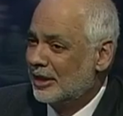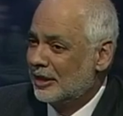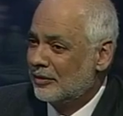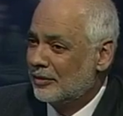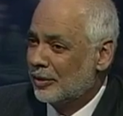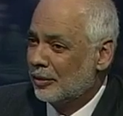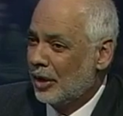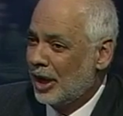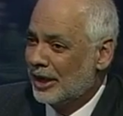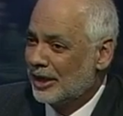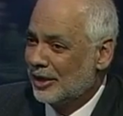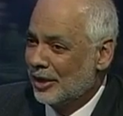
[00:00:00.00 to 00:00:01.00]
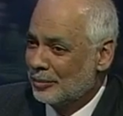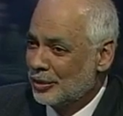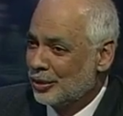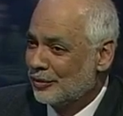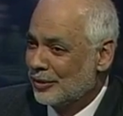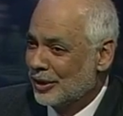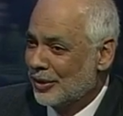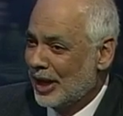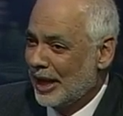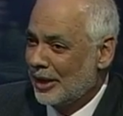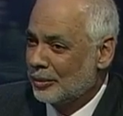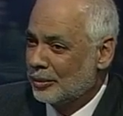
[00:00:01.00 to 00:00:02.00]
for a walk in our beautiful
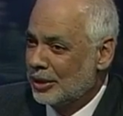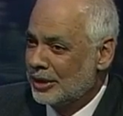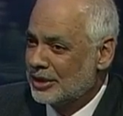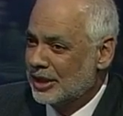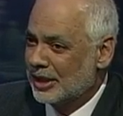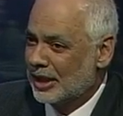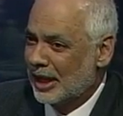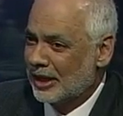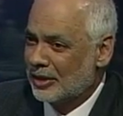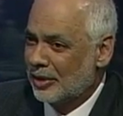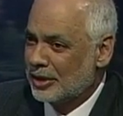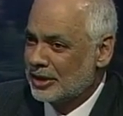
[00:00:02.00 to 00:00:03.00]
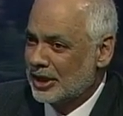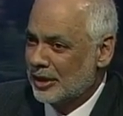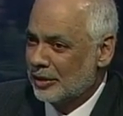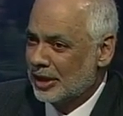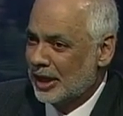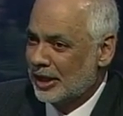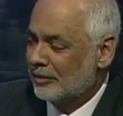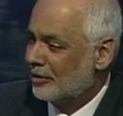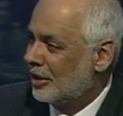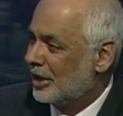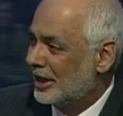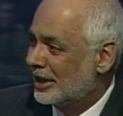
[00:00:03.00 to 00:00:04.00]
Ohio woods, and I noticed they were getting
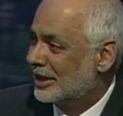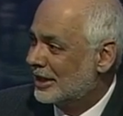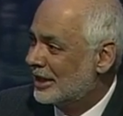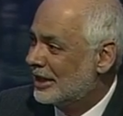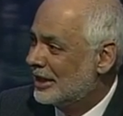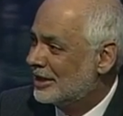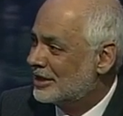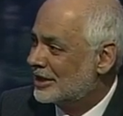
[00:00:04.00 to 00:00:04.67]
very ill at ease,